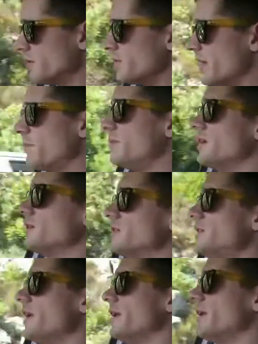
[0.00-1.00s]
That being
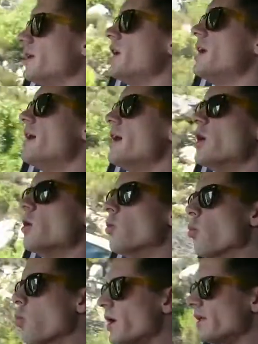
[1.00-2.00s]
said,
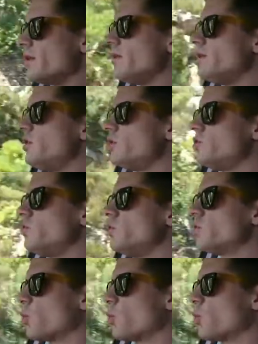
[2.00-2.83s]
when you